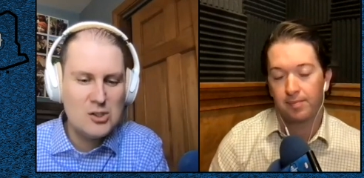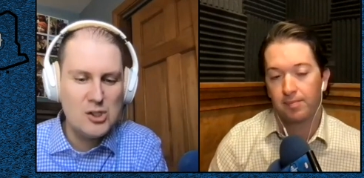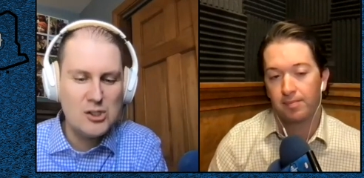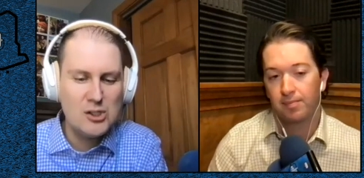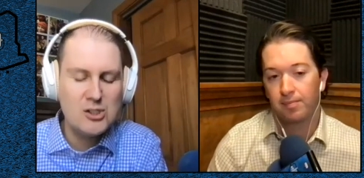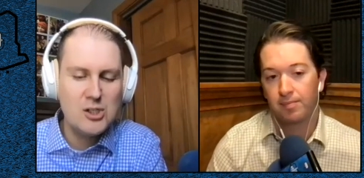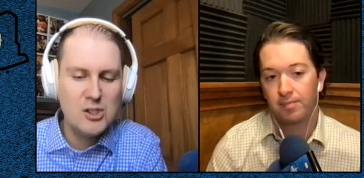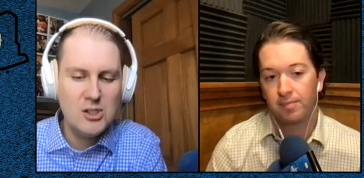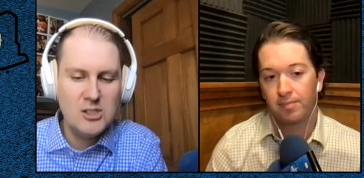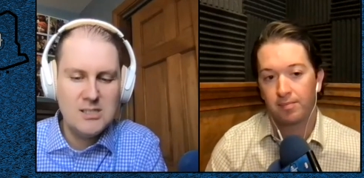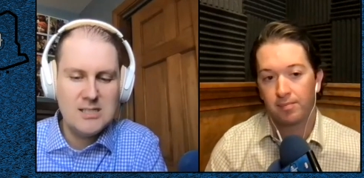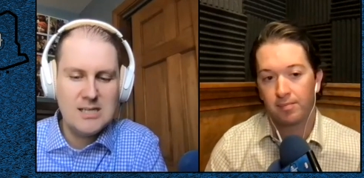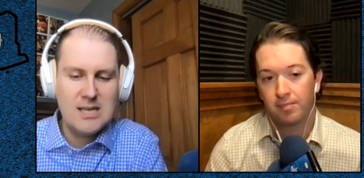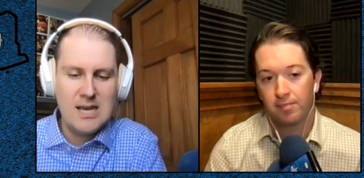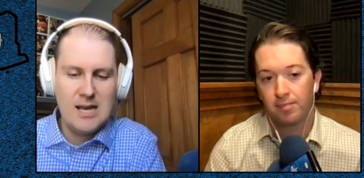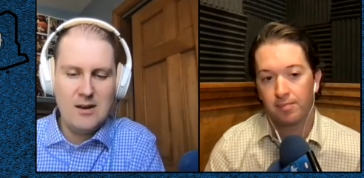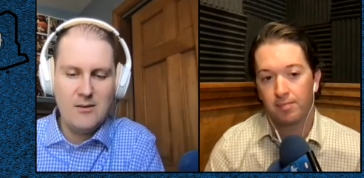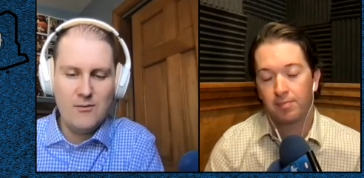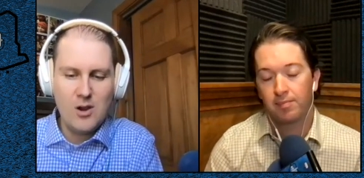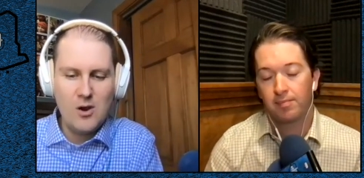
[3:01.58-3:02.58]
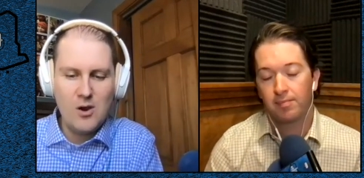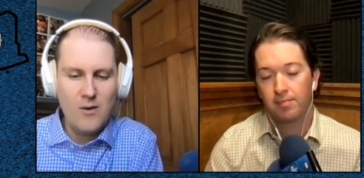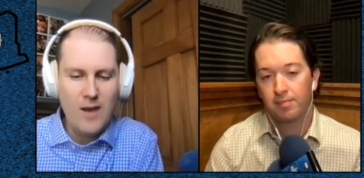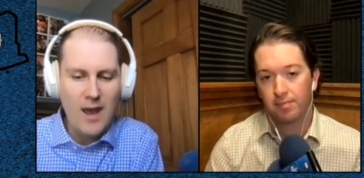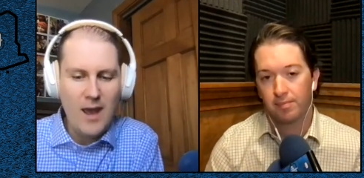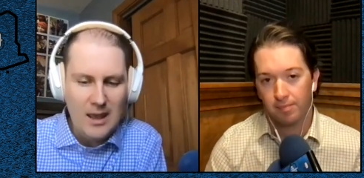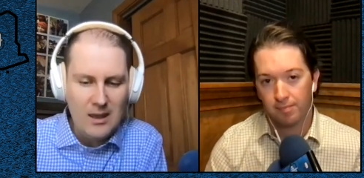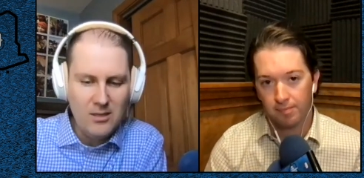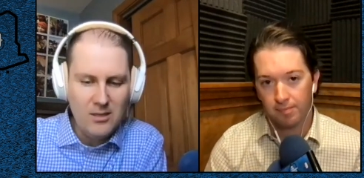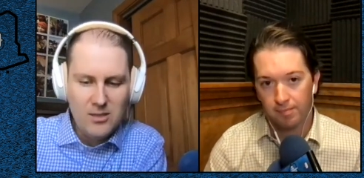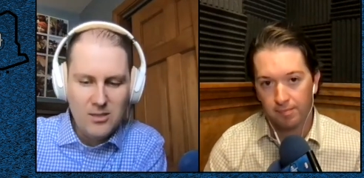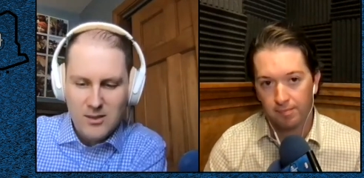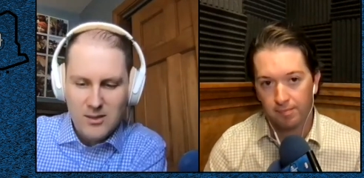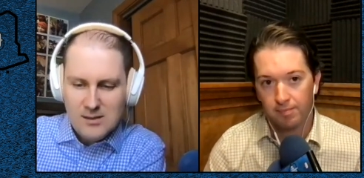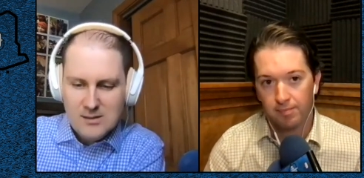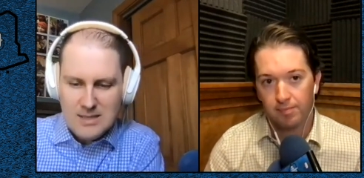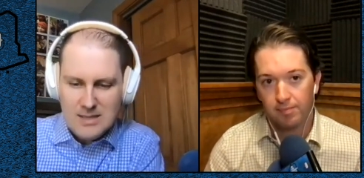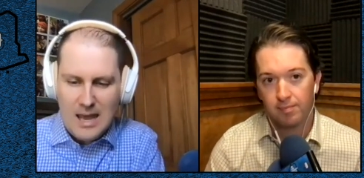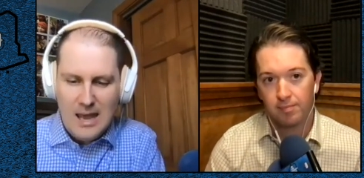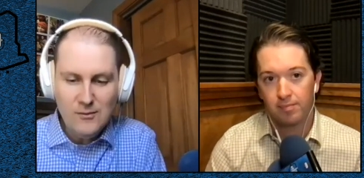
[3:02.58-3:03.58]
Speaker 1: just good to kind of go, hey,
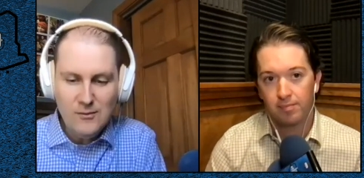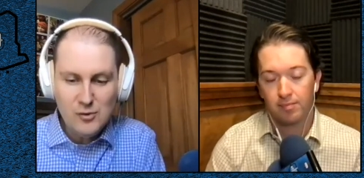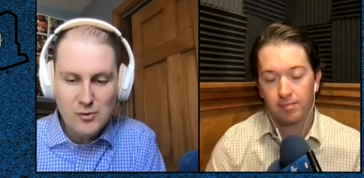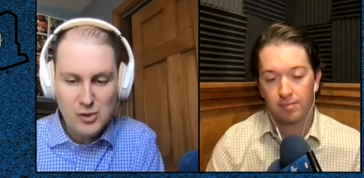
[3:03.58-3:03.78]
things have